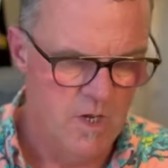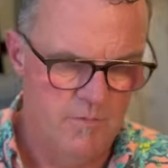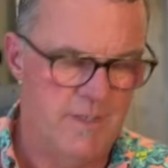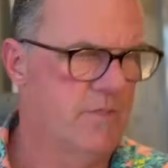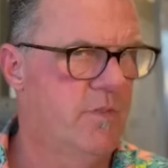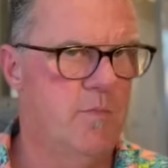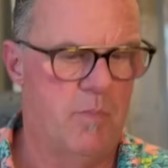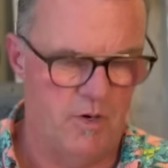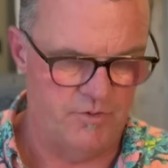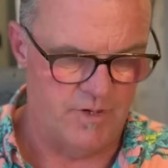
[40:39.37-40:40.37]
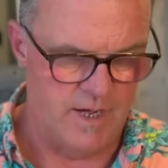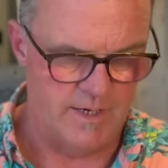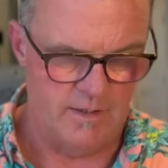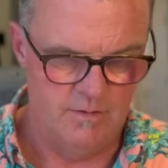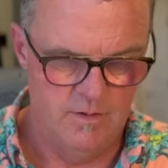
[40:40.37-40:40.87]
That's from
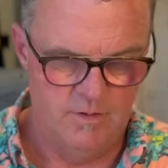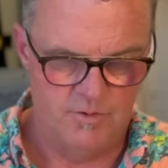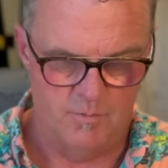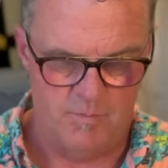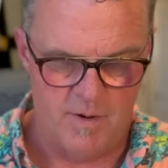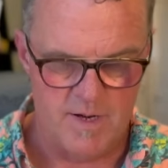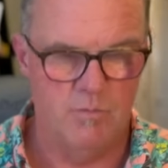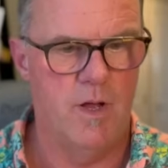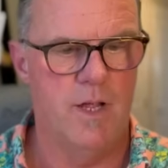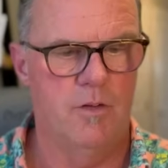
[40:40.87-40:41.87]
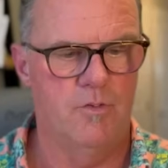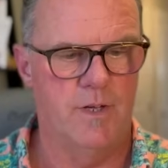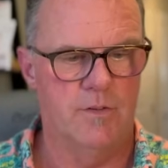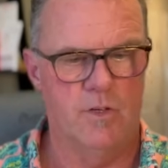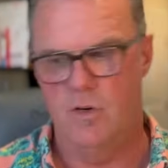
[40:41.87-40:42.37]
Barzani. So bottom line, looks
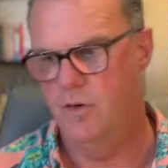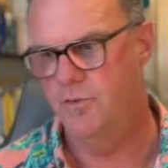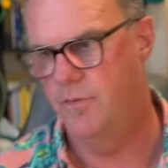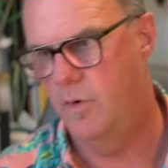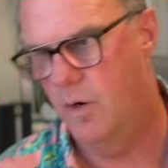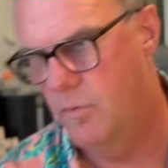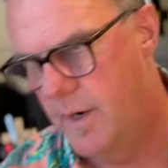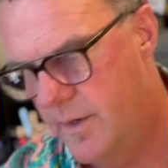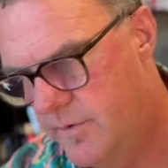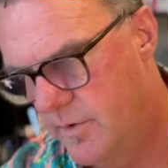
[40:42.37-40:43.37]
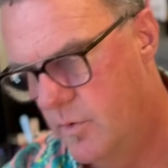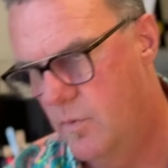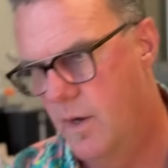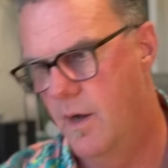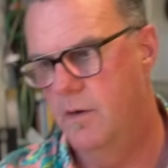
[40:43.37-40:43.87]
like the Kurds are, ready
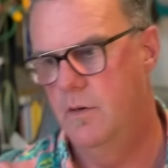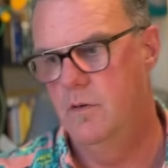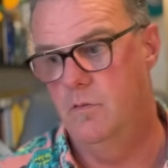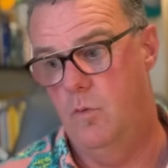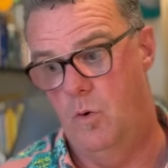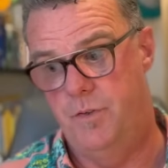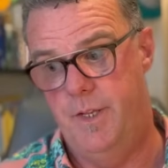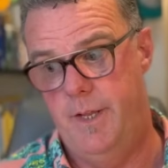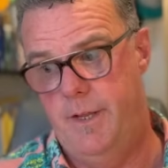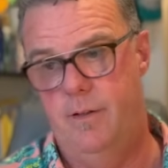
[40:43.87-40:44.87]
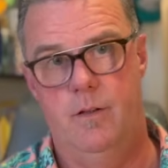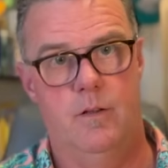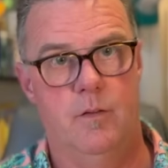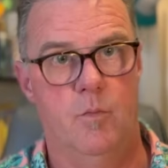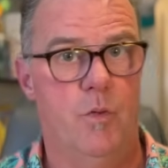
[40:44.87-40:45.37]
to, uh, or did,
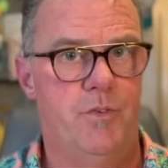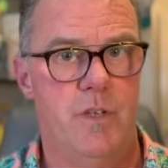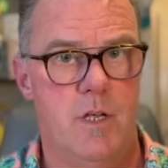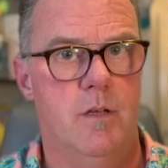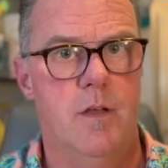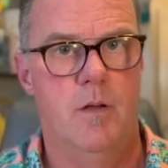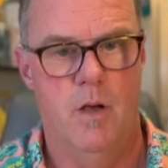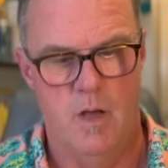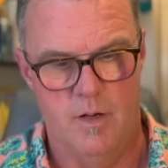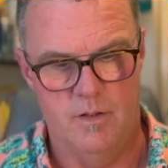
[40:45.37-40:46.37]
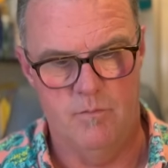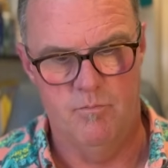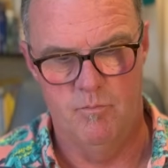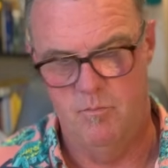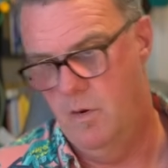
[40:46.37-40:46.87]
we'll see, uh,
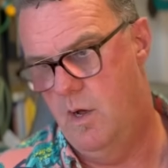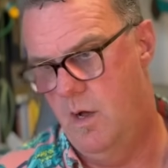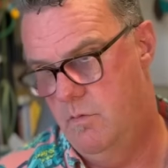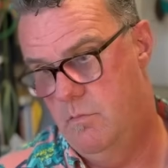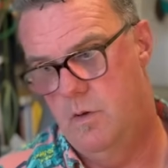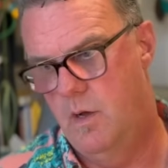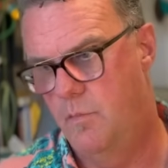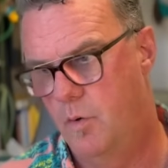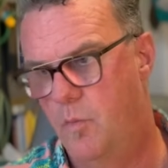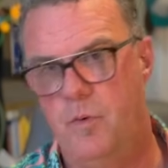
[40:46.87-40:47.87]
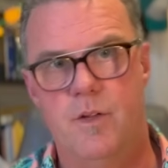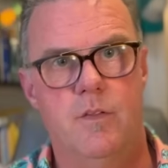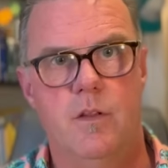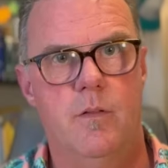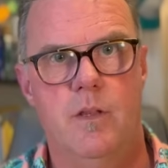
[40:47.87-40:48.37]
appropriate
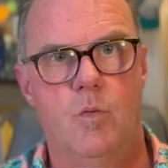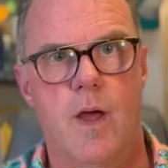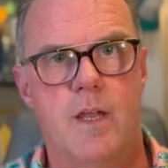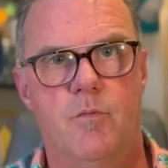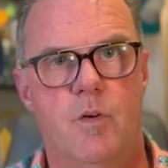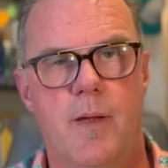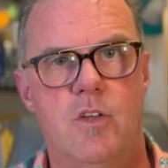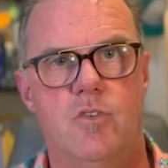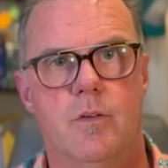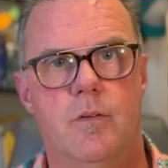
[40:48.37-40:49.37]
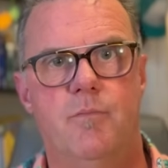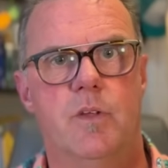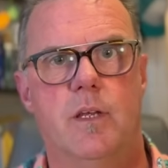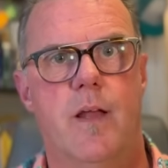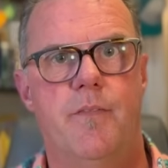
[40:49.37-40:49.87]
the right information
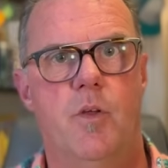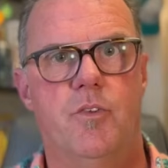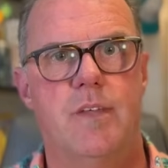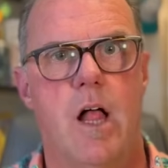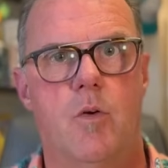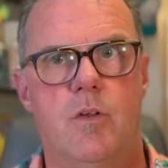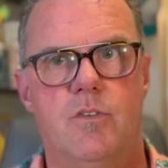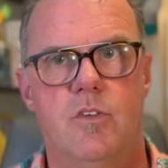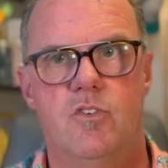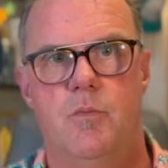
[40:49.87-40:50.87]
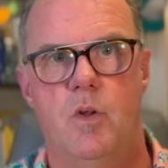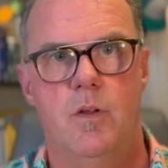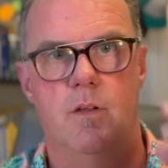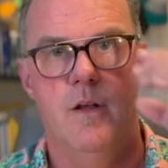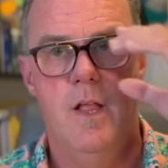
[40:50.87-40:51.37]
to get those salaries
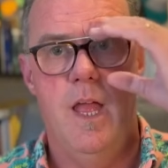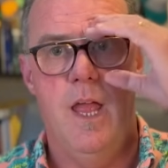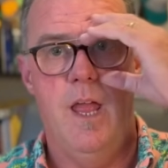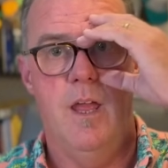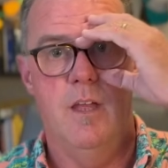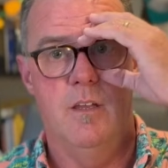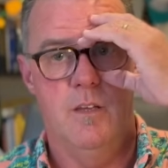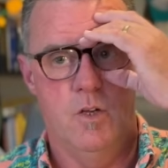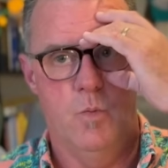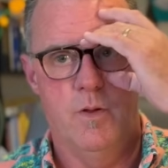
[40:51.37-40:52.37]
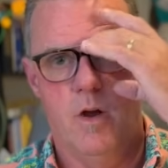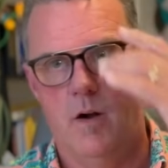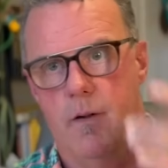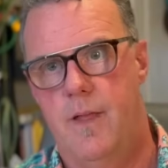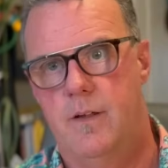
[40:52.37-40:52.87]
distributed. And here we
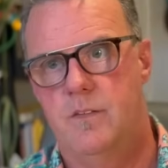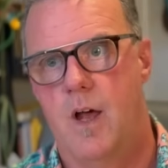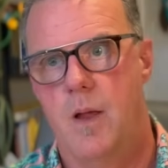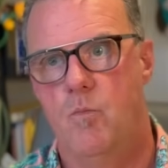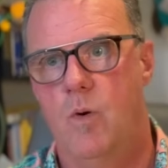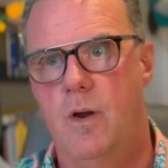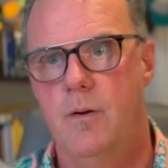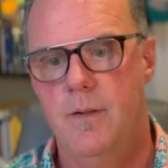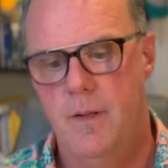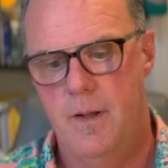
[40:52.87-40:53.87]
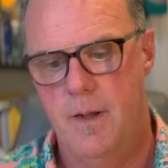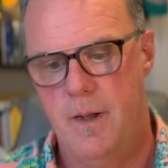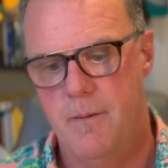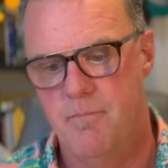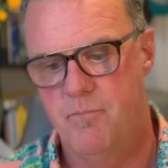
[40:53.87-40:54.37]
are at a time where
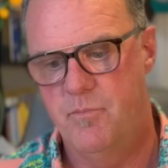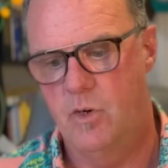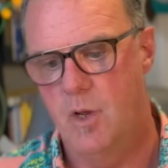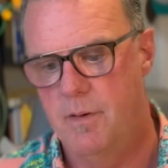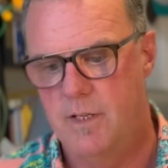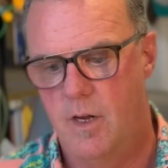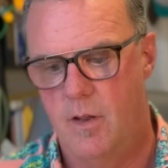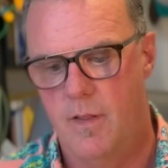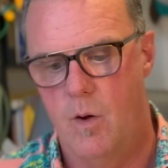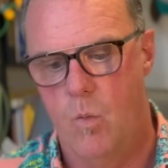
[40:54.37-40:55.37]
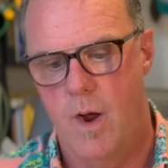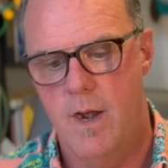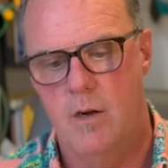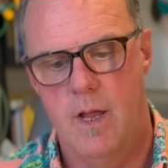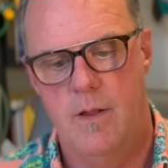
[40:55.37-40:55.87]
um, they're coming down to that
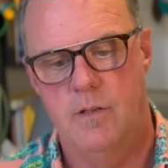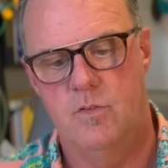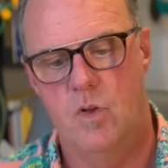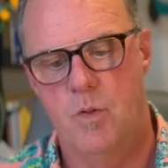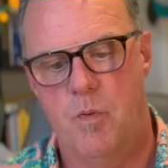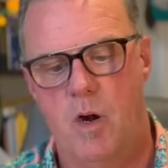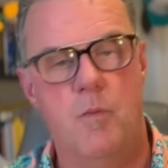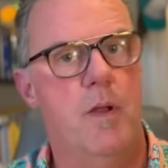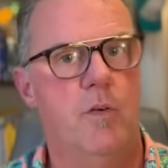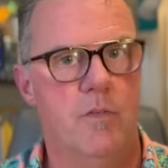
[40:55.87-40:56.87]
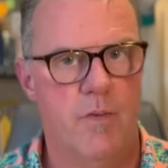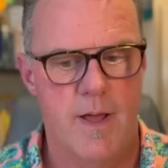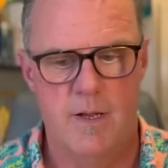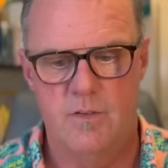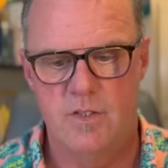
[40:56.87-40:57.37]
wire. And so the Parliamentary
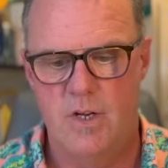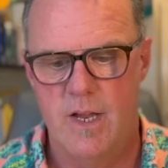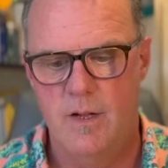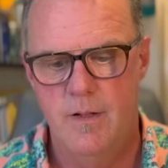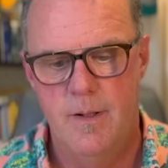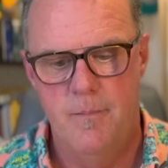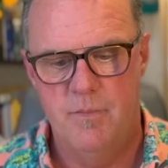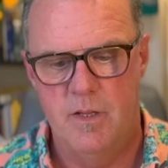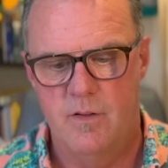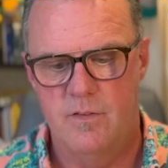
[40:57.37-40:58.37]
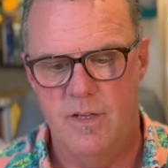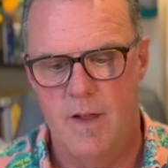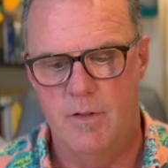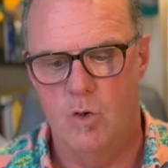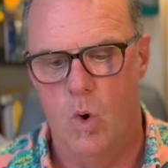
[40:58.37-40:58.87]
Finance today is
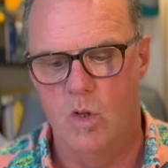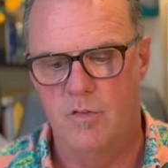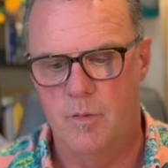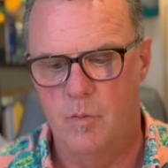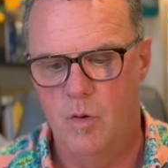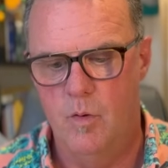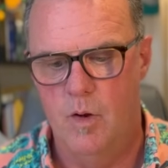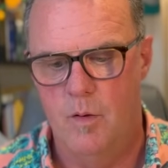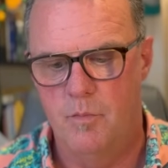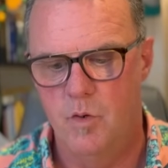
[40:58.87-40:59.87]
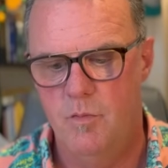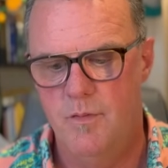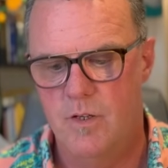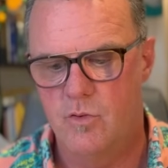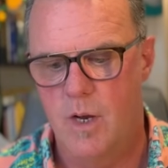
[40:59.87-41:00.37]
saying the goal of appro approving
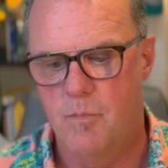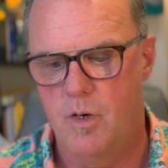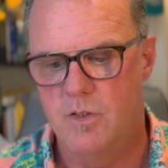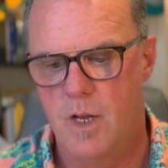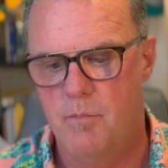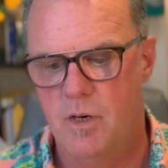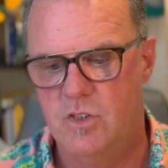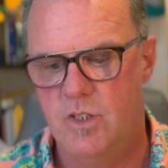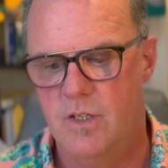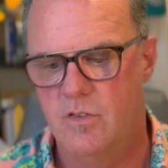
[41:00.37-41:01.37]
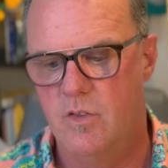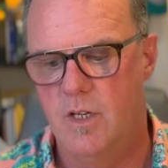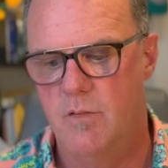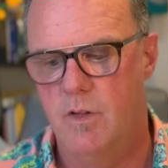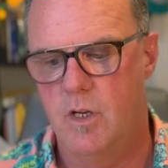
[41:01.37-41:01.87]
the tripartite budget is to
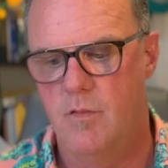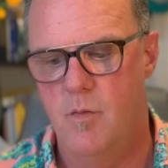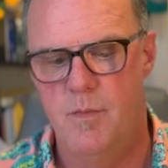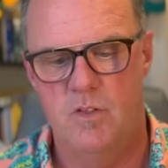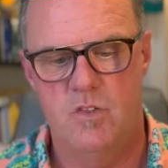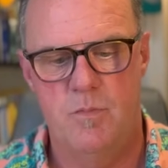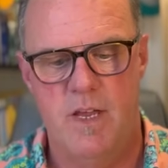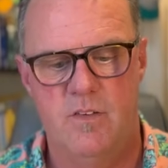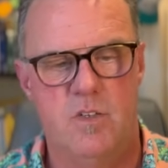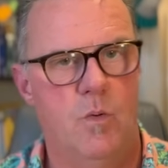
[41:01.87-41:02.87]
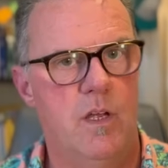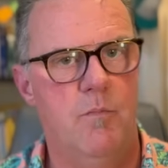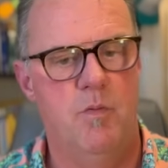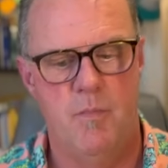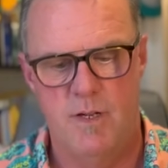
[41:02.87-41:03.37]
give the government space to
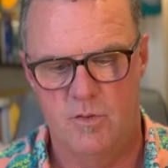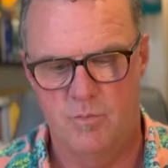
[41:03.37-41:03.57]
implement its